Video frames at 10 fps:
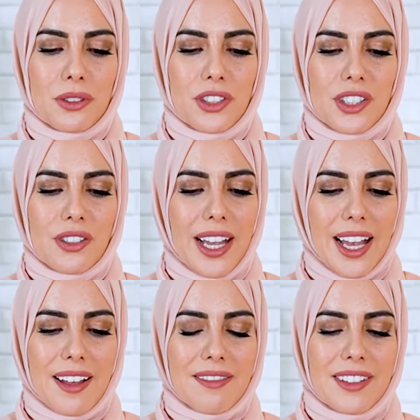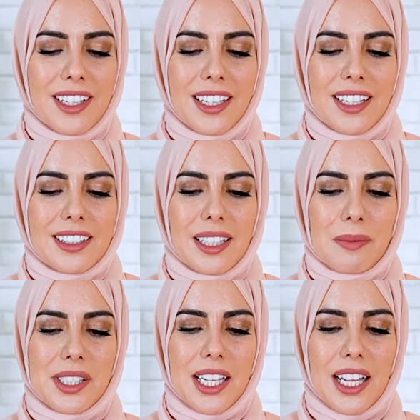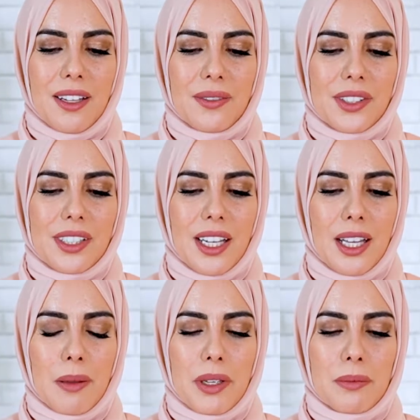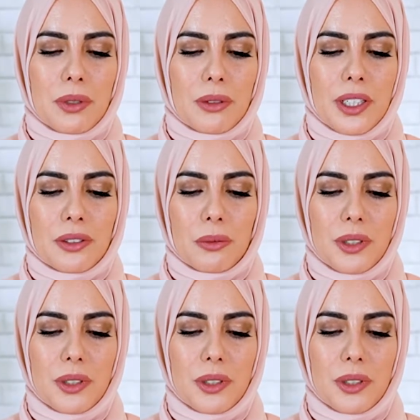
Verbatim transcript: or just to have themselves um, and put around their